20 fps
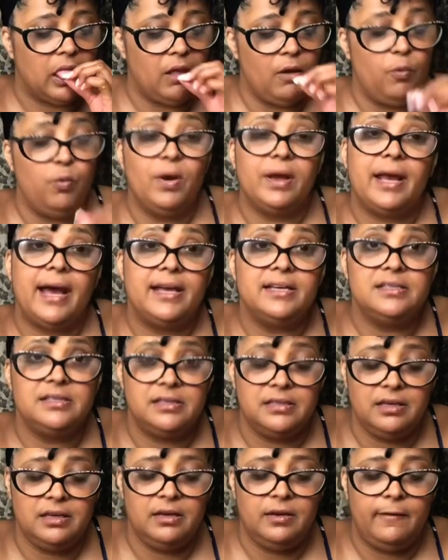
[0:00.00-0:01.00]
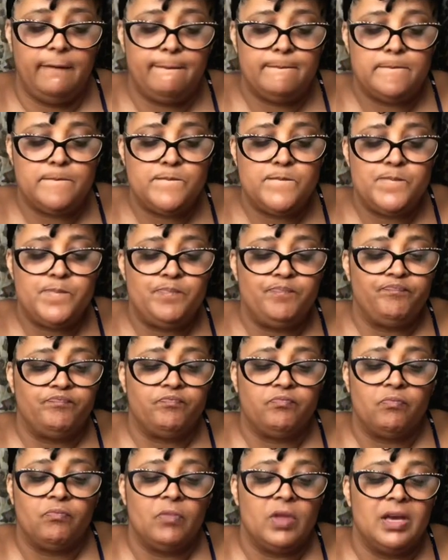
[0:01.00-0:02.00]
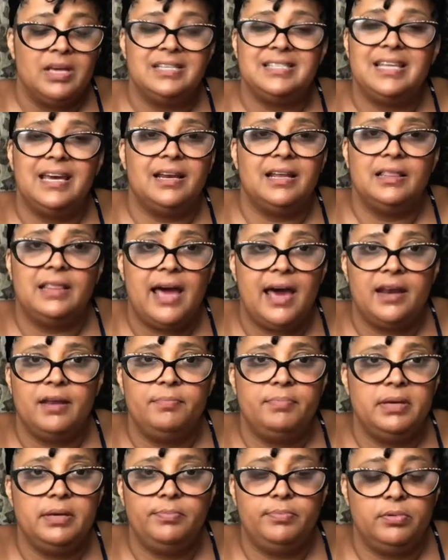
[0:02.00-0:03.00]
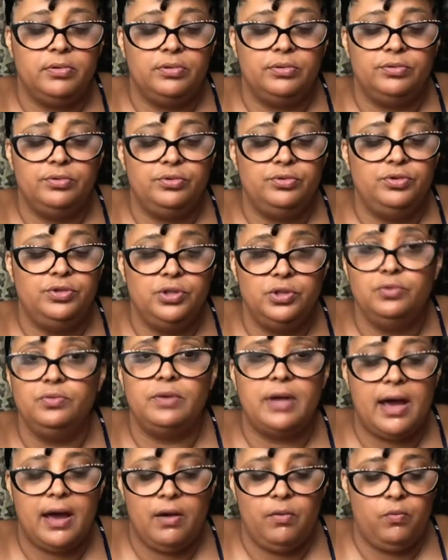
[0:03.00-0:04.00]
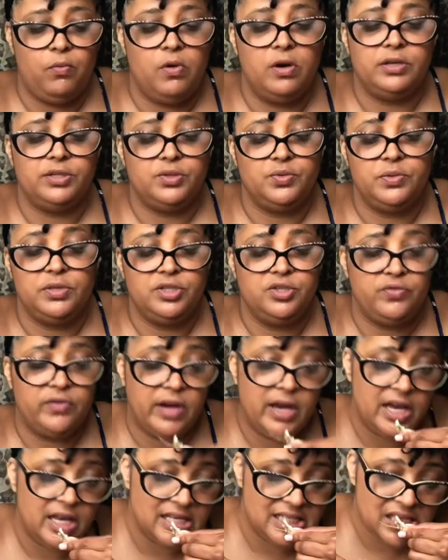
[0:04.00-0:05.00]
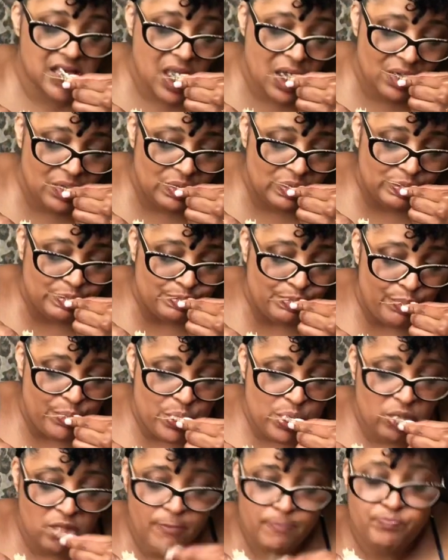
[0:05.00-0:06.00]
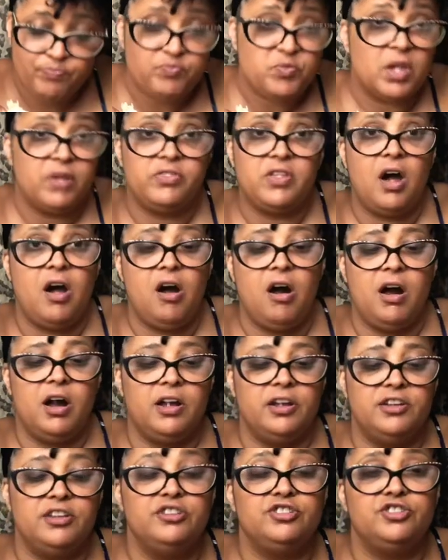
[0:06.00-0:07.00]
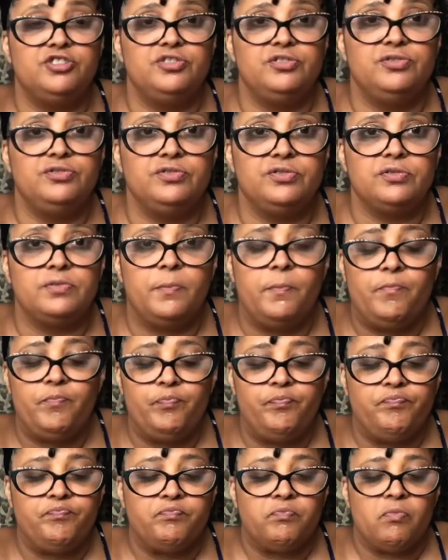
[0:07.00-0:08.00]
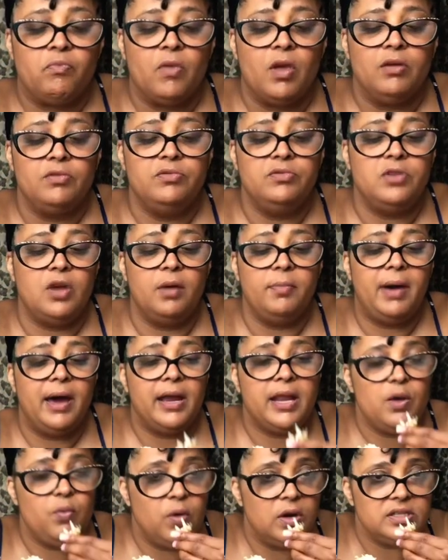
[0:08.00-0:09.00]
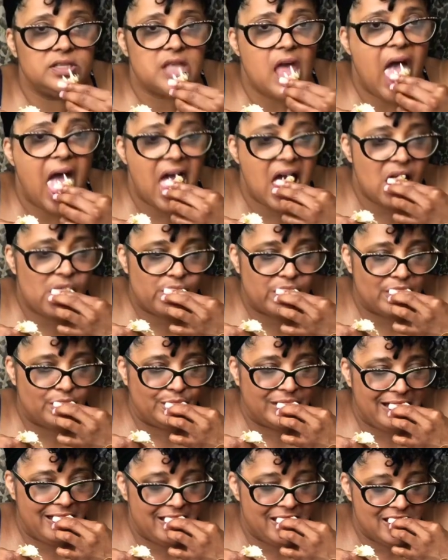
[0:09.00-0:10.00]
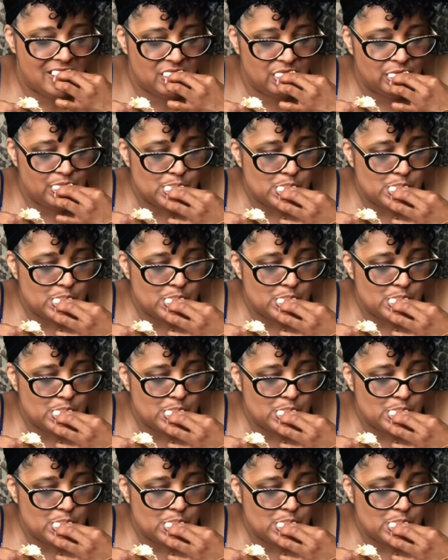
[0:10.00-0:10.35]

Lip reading: What I see is that a lot of people do not want to address the hard issues. Nobody wants to have somebody